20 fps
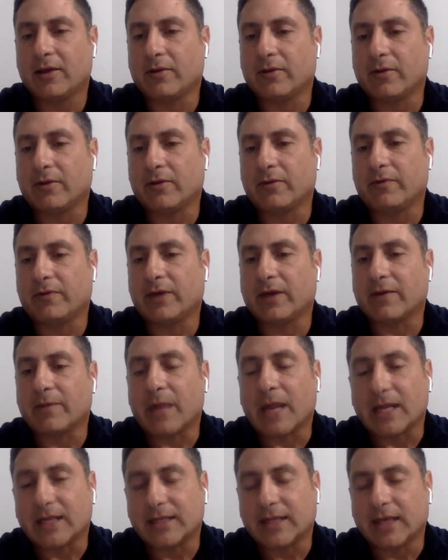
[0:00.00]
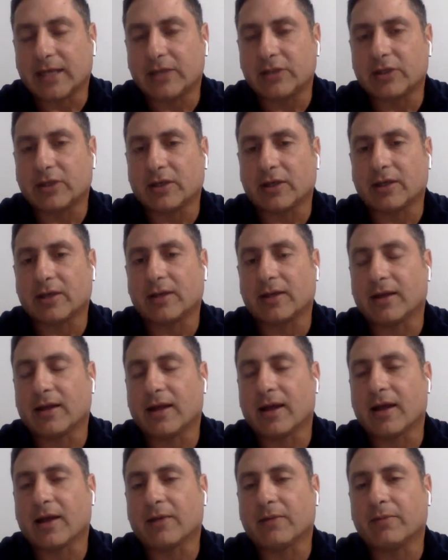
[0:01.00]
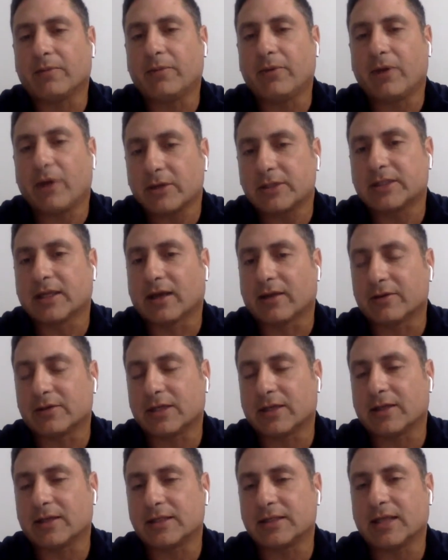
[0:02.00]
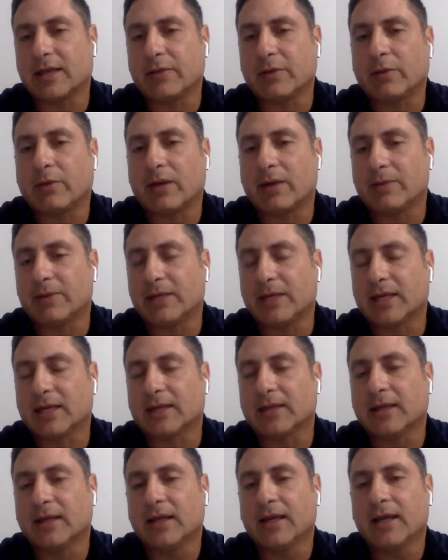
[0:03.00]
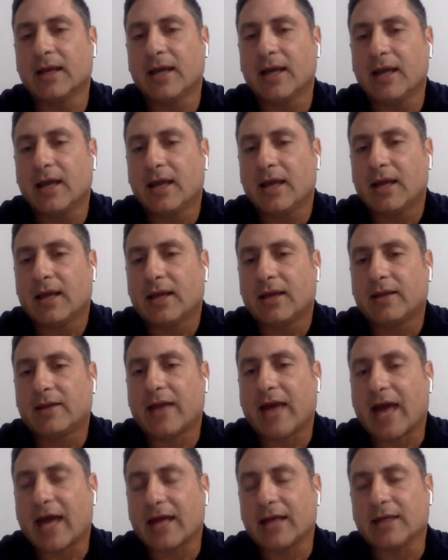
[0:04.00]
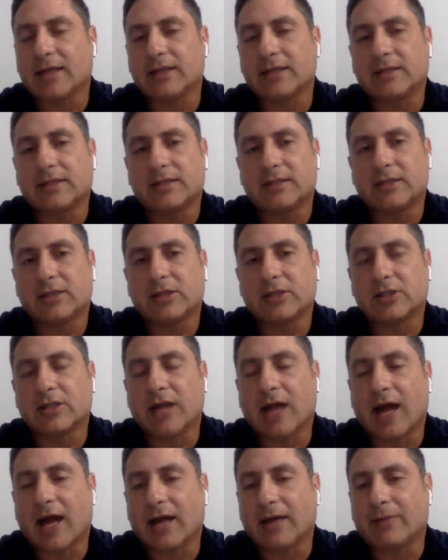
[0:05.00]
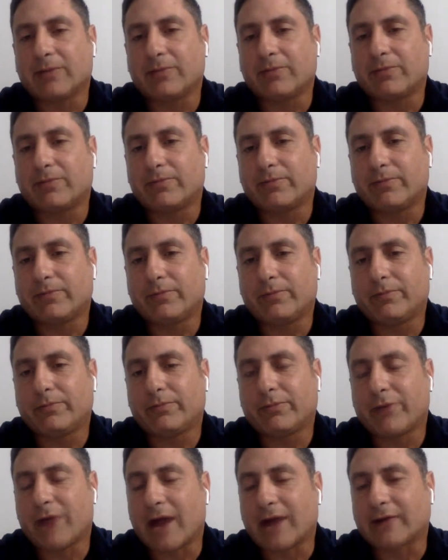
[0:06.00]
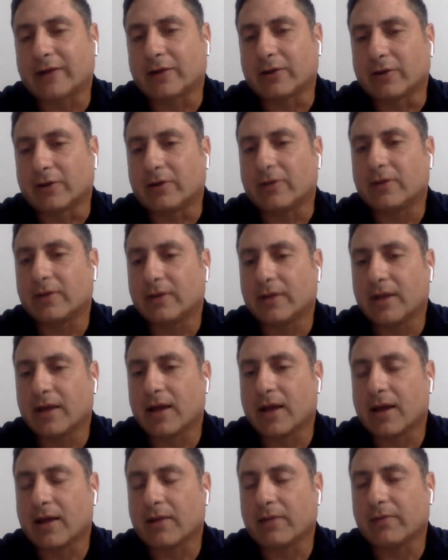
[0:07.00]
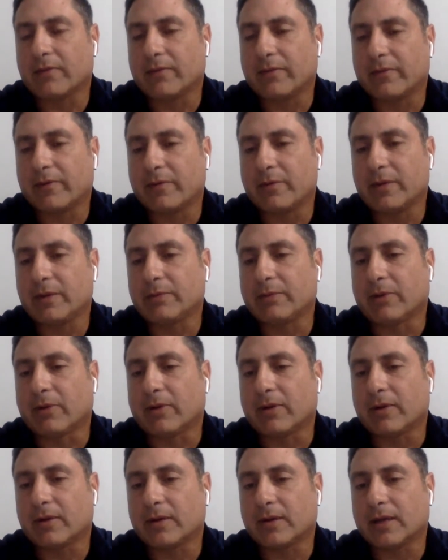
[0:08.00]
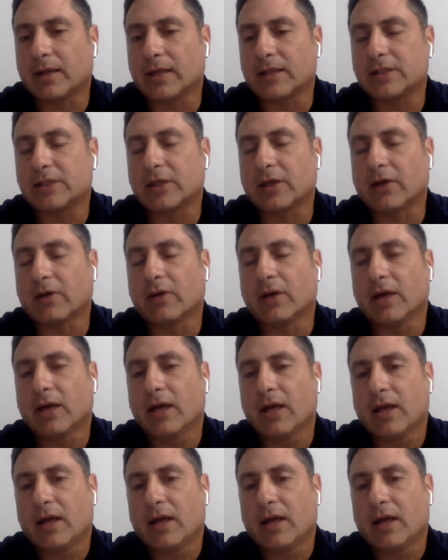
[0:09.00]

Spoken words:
via meditation, put ourselves in the state we want to be in. That is just not practical for people. And so